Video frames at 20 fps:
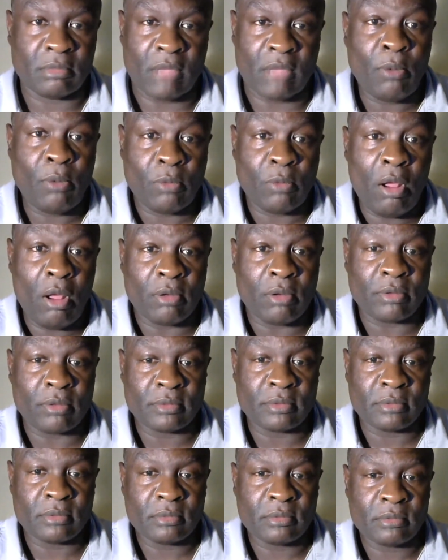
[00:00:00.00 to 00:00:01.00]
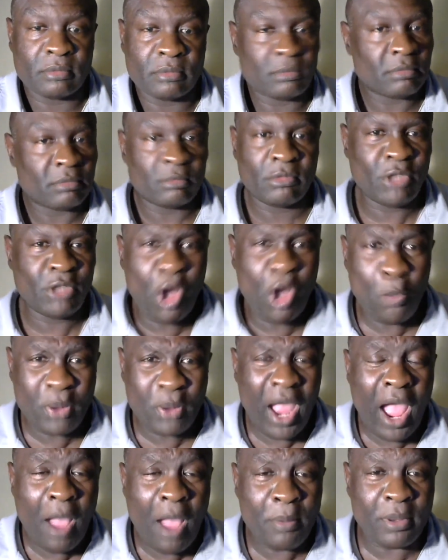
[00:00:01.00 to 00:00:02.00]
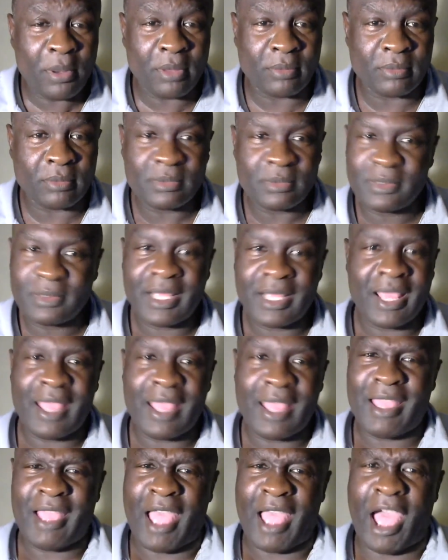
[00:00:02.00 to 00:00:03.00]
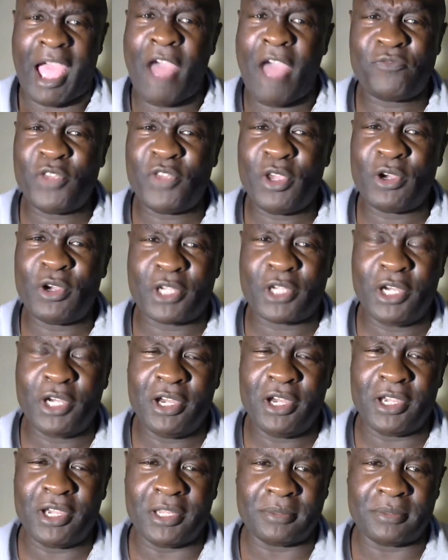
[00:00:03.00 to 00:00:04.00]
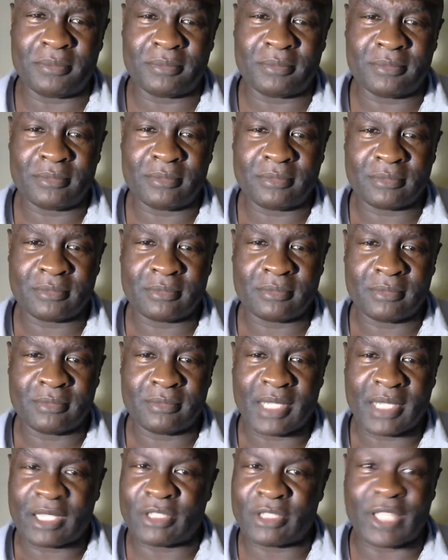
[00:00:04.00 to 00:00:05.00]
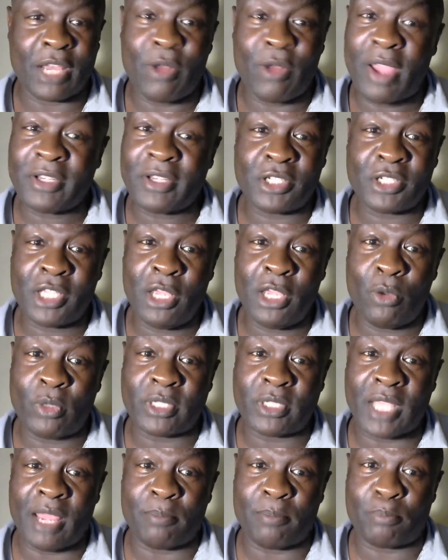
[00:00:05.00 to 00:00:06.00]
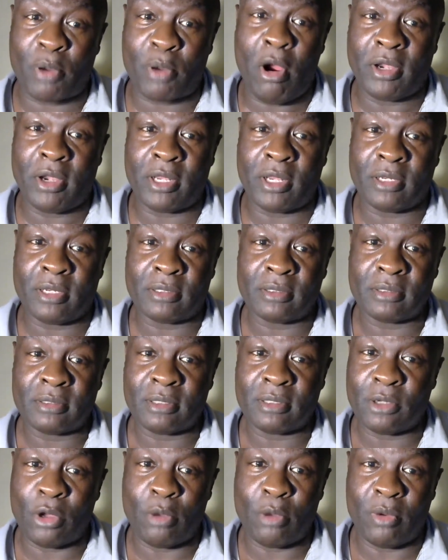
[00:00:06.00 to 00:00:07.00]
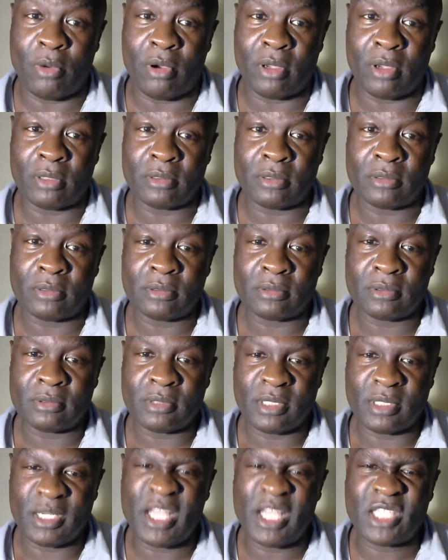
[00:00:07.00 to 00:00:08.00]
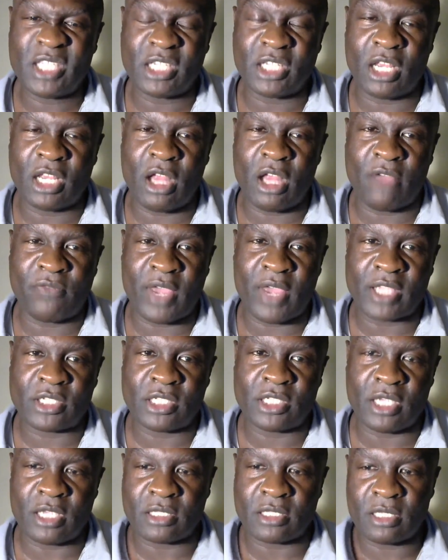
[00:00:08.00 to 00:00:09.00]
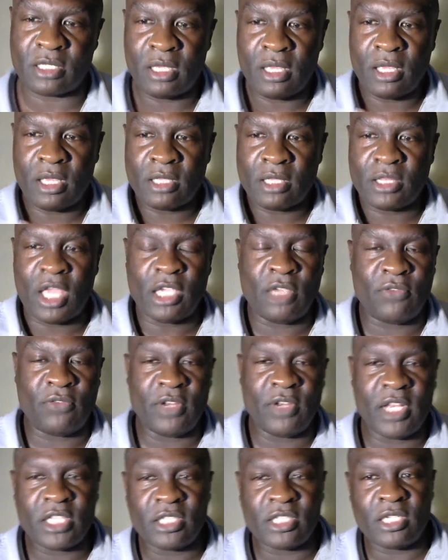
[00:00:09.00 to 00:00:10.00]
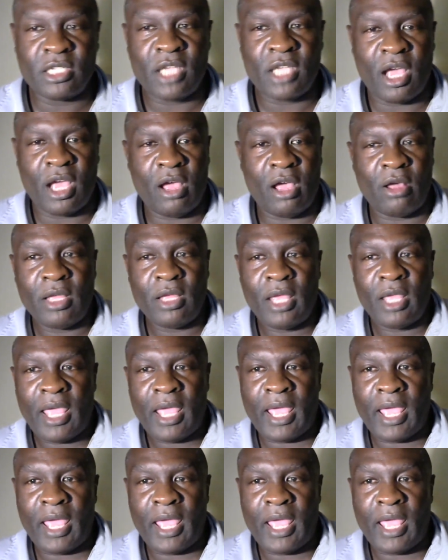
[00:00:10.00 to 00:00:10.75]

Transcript: I'm wrong. No problem. I feel good because I don't have to deal with that burden no more. Let's get that off our chest. Thank you for listening, y'all.